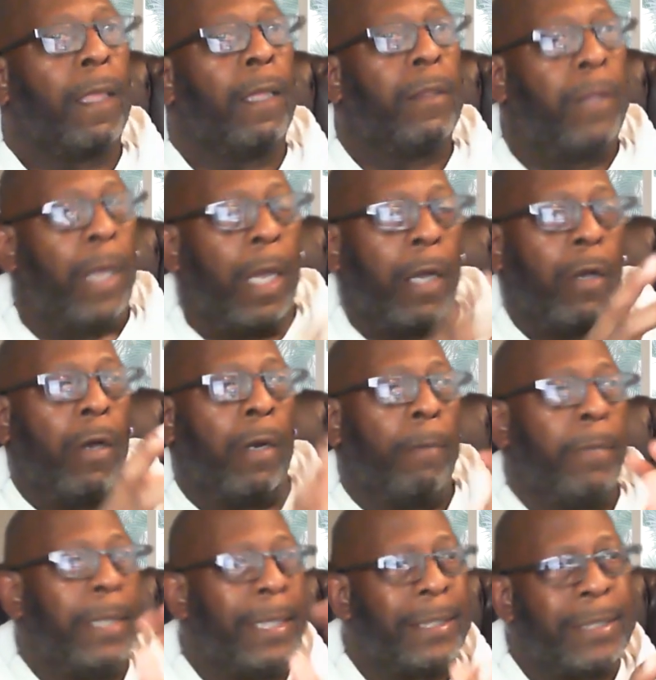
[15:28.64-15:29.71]
they're going to
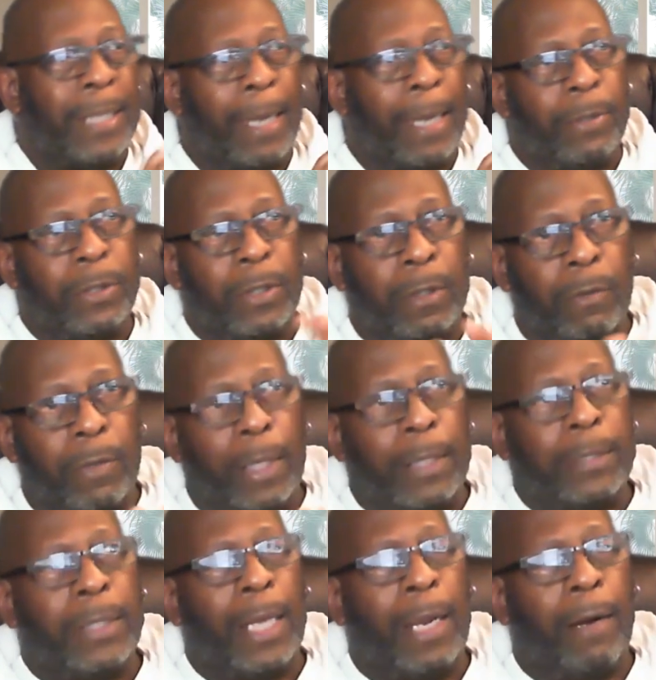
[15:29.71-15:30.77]
be establishing, well,
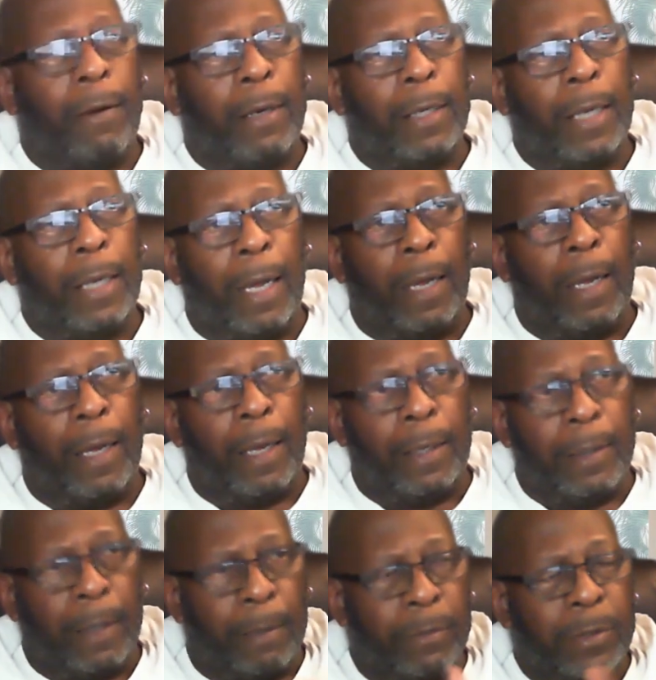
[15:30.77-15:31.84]
that's Larry. Uh,
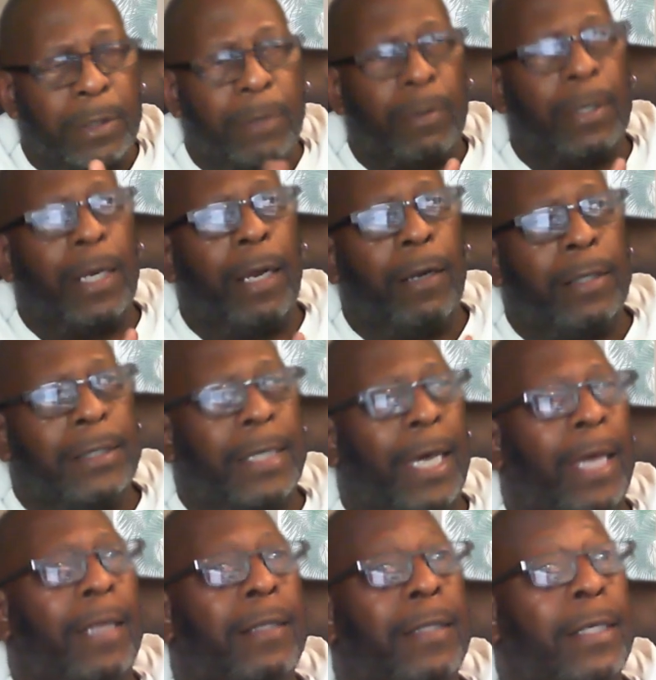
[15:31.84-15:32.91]
I'm going to see what Larry's
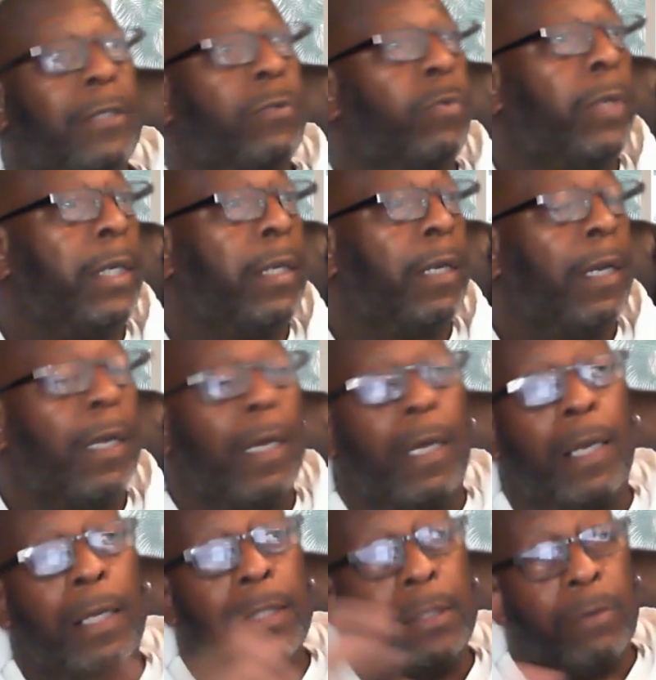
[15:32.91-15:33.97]
got this week.
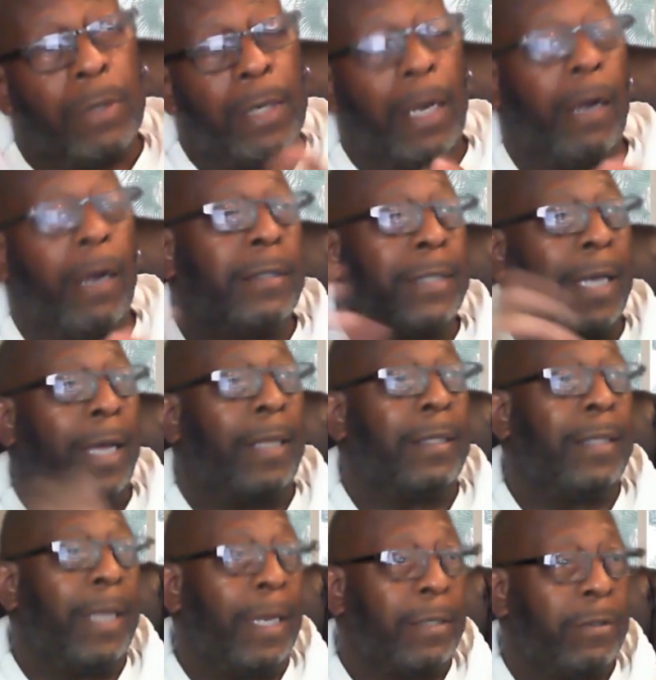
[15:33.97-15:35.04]
Let's see what Larry's got
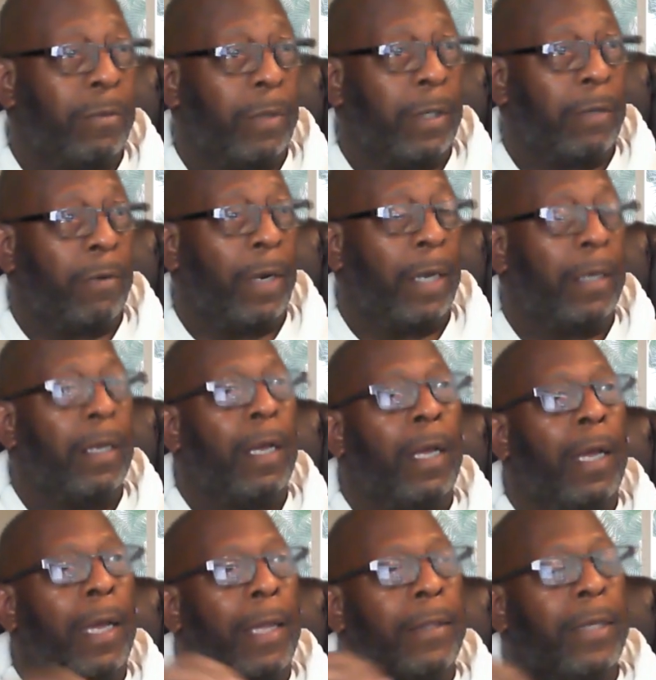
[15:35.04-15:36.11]
next week, right?
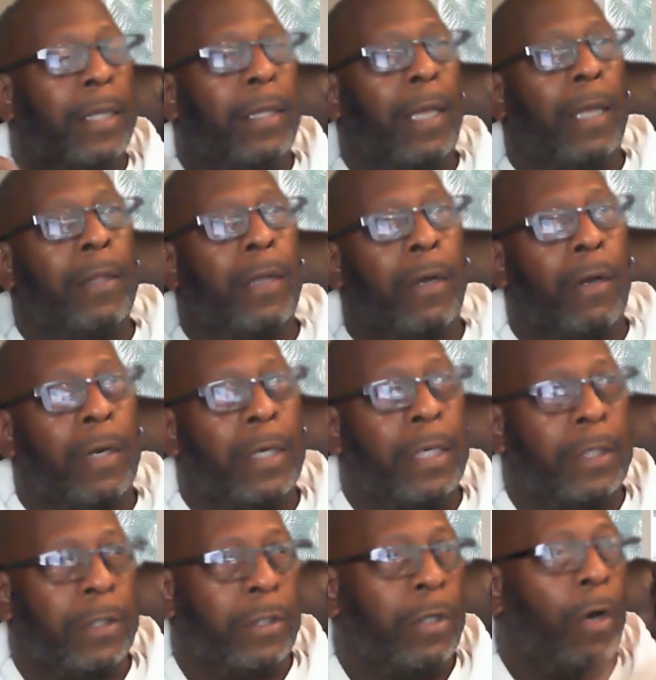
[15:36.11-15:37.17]
And then they're going to
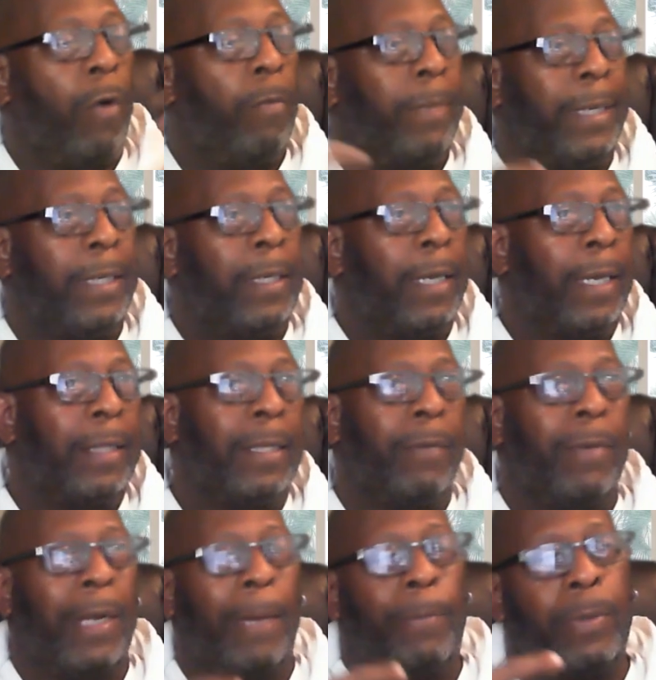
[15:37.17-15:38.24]
get to know me. And then
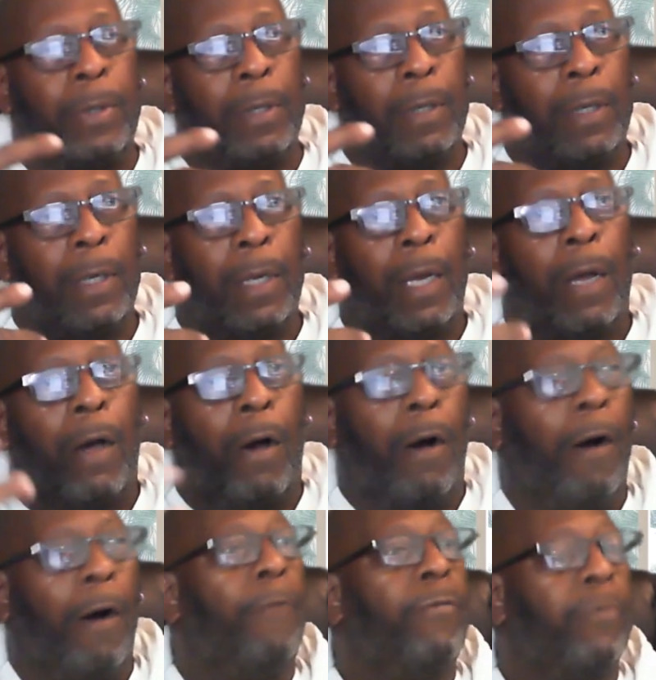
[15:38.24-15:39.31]
when I put a
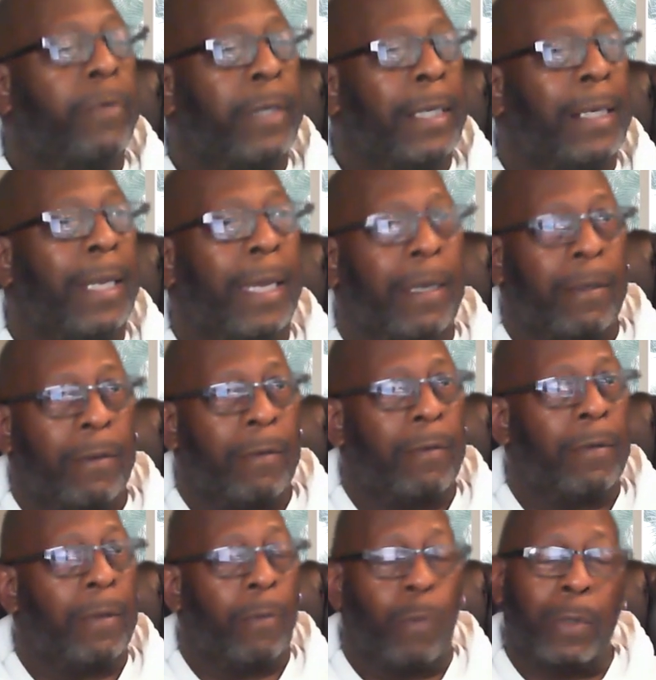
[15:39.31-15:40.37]
offer in, like
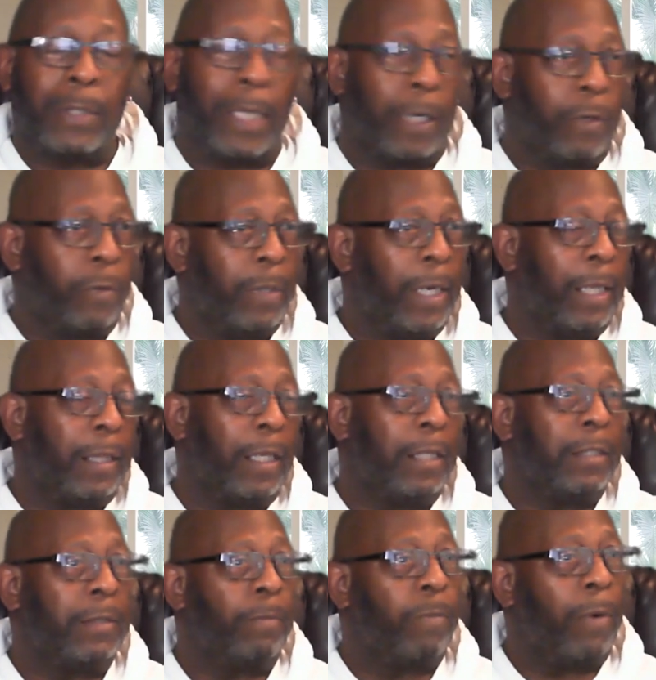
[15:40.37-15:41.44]
once I create
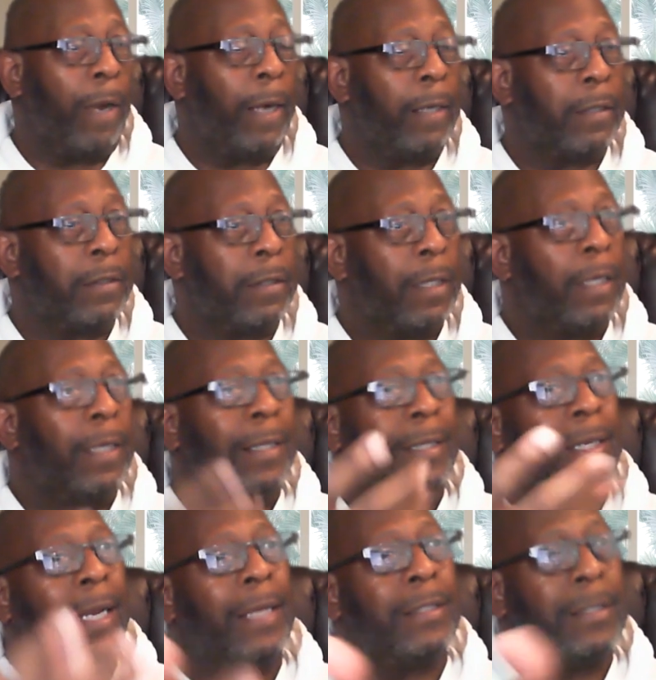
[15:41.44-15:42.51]
these products,
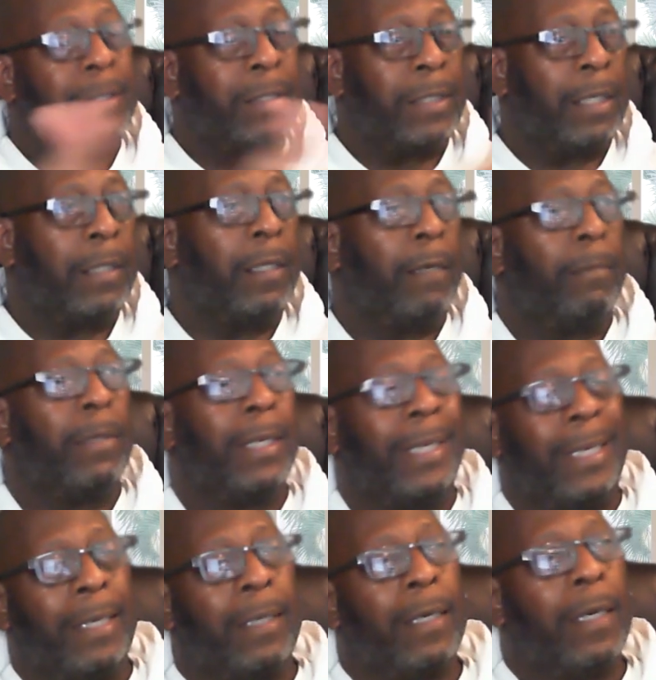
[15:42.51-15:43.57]
then I just send them a
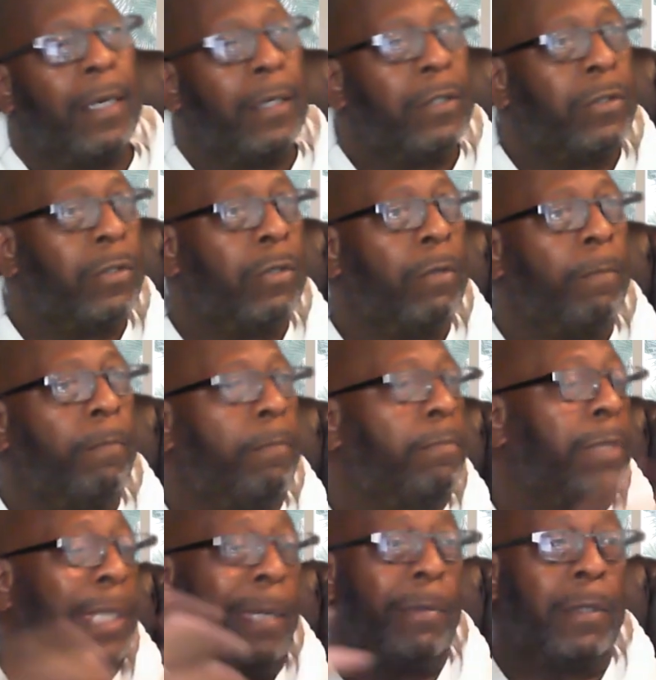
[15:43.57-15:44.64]
link to
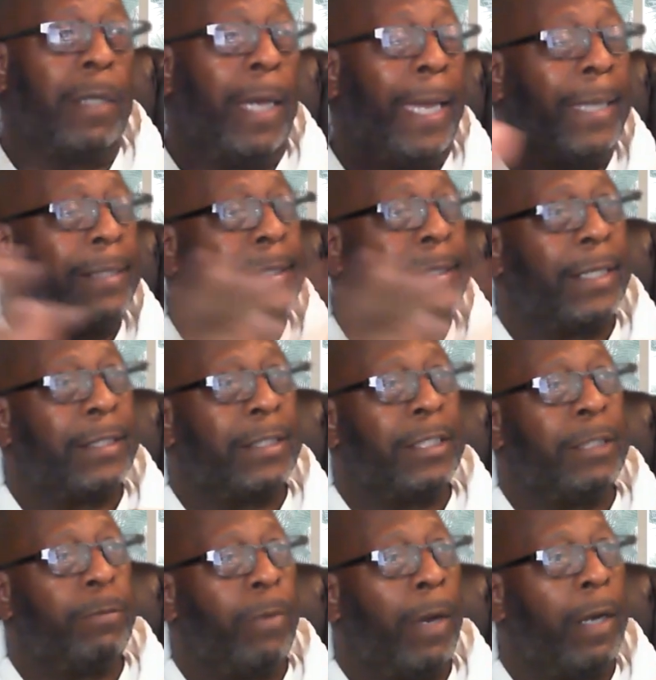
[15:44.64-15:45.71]
be able to access
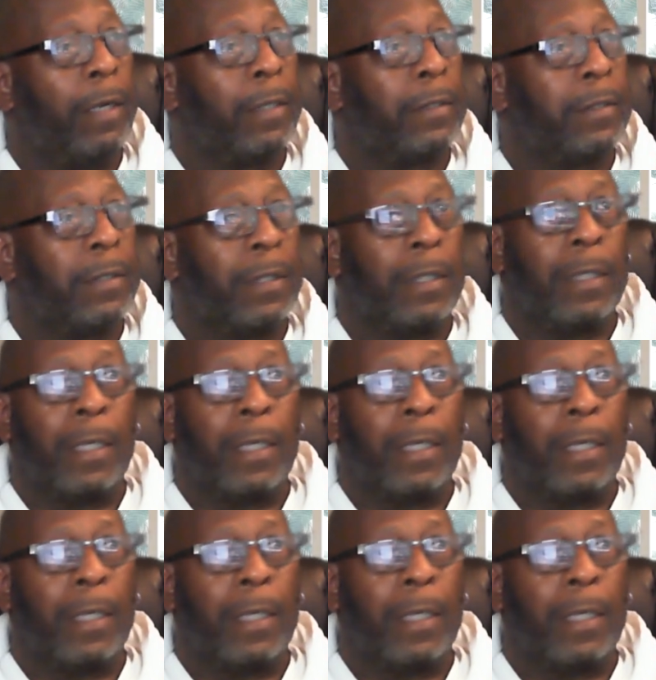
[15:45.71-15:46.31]
these products.